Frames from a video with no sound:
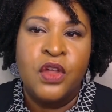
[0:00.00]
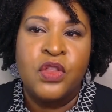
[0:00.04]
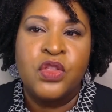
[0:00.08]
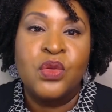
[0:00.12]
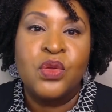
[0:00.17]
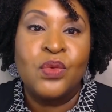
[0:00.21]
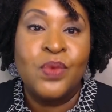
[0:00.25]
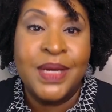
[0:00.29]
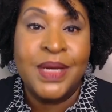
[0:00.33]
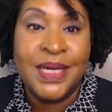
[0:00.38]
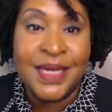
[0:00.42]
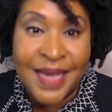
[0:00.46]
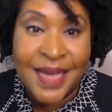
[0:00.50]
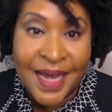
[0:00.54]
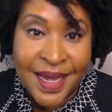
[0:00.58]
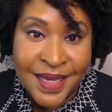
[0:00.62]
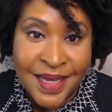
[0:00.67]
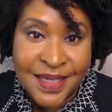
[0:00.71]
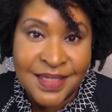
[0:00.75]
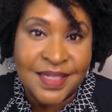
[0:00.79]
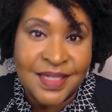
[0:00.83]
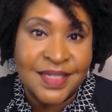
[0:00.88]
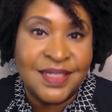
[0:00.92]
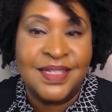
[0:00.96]
three
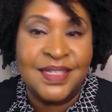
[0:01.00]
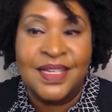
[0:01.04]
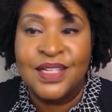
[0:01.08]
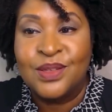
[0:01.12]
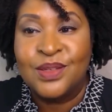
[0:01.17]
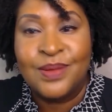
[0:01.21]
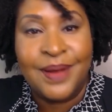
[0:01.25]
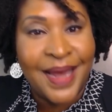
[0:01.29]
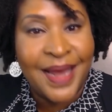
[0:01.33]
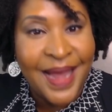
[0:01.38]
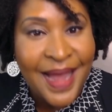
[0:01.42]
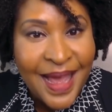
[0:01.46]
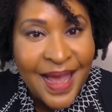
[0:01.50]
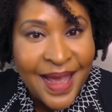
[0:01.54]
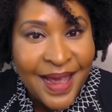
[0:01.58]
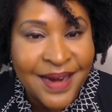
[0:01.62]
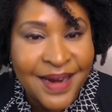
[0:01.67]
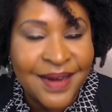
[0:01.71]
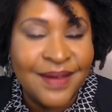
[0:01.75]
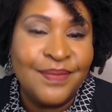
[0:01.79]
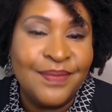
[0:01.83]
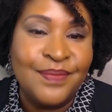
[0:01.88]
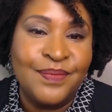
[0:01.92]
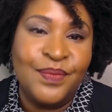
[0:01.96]
days because that's what I
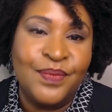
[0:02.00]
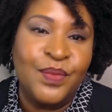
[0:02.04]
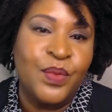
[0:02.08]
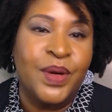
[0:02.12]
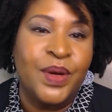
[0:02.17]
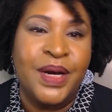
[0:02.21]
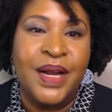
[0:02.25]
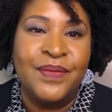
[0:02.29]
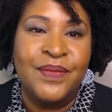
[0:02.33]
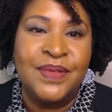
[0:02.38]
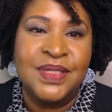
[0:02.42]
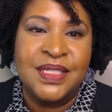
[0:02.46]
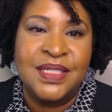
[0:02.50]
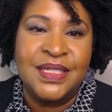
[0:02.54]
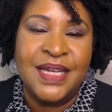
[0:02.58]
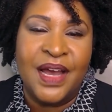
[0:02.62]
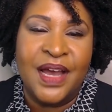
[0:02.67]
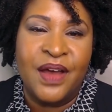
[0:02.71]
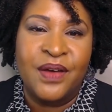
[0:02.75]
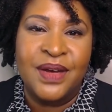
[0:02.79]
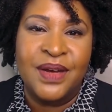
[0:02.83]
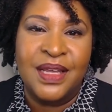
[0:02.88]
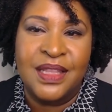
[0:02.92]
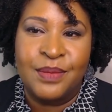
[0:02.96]
had when I was
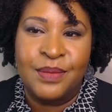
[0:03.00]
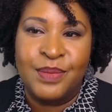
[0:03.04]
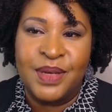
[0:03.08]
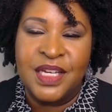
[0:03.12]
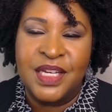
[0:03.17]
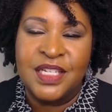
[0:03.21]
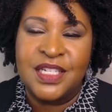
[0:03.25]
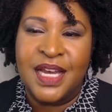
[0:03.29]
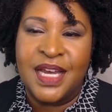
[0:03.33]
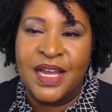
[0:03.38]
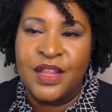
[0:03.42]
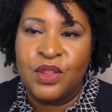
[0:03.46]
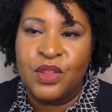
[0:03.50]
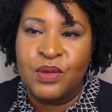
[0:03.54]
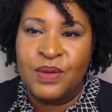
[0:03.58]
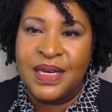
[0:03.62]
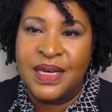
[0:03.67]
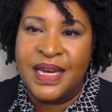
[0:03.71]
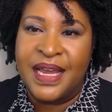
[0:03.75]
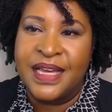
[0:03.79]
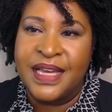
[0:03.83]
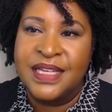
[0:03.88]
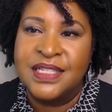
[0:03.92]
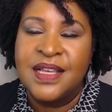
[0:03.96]
down at the beach. I had three
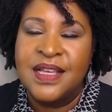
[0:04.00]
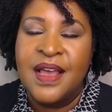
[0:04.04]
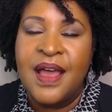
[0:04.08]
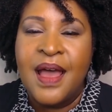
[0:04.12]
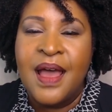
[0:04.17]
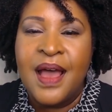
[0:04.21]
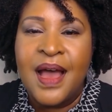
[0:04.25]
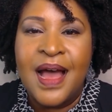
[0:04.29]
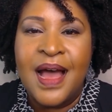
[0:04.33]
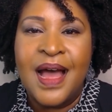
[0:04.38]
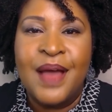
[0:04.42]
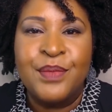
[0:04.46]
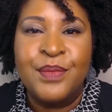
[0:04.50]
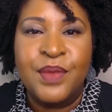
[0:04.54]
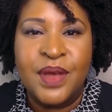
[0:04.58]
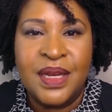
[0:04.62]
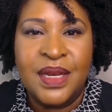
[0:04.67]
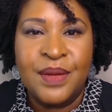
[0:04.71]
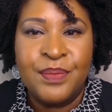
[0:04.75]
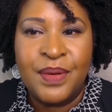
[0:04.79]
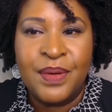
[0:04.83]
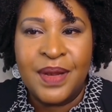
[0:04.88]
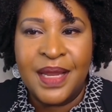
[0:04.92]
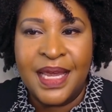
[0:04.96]
days. I'm going
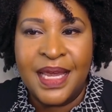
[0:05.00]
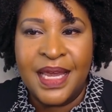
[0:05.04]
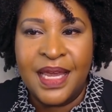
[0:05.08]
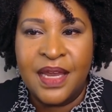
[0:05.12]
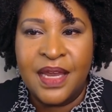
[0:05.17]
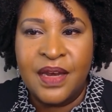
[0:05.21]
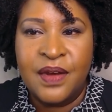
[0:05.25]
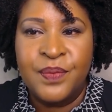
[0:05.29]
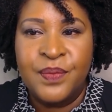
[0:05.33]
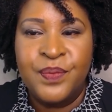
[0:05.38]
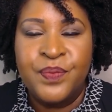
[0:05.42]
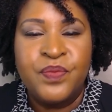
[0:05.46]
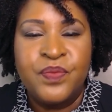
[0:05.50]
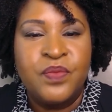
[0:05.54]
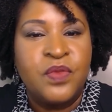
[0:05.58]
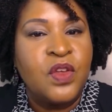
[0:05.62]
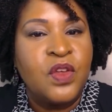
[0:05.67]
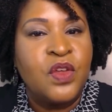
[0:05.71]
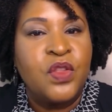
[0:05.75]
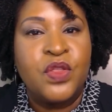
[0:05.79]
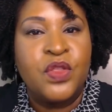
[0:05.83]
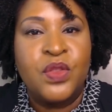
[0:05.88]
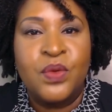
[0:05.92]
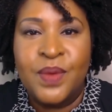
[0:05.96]
to plan
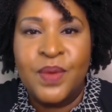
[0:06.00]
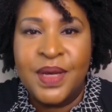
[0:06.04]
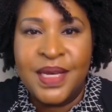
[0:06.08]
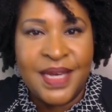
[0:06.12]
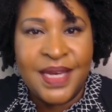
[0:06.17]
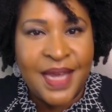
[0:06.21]
three